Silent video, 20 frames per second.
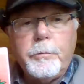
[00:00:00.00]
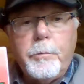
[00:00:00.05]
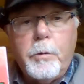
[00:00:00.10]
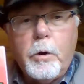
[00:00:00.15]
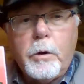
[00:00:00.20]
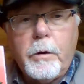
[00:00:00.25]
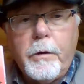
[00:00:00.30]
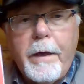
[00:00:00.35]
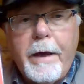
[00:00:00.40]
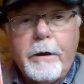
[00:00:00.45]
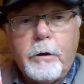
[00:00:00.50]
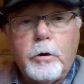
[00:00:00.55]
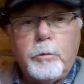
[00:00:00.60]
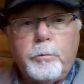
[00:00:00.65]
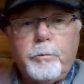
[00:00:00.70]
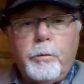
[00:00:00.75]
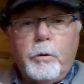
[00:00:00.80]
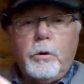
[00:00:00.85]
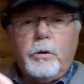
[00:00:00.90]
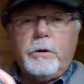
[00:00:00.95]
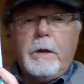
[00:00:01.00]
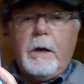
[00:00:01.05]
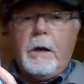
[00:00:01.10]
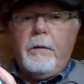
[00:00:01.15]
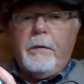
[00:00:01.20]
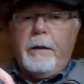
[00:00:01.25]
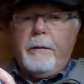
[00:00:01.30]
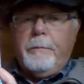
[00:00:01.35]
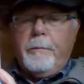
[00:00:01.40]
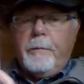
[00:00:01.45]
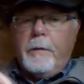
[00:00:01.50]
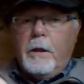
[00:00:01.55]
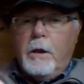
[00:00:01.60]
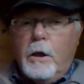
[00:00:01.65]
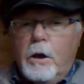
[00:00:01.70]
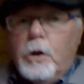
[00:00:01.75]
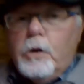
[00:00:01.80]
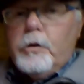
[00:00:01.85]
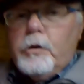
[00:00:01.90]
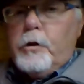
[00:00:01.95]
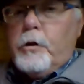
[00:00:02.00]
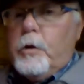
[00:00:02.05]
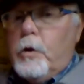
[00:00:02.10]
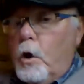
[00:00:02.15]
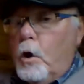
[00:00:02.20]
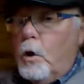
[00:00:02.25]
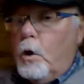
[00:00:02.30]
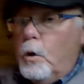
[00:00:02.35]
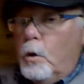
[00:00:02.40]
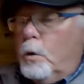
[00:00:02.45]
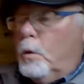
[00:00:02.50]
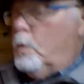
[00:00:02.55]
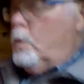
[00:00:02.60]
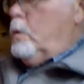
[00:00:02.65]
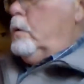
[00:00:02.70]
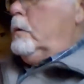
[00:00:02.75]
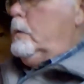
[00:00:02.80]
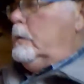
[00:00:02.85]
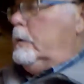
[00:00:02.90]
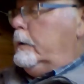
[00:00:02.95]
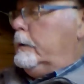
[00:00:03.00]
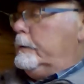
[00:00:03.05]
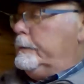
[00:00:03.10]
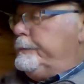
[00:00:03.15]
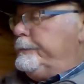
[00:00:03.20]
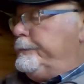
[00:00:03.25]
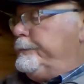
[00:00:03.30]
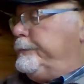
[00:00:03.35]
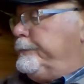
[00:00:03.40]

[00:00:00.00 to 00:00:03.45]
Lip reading: book. They're good books, aren't they? So, oh,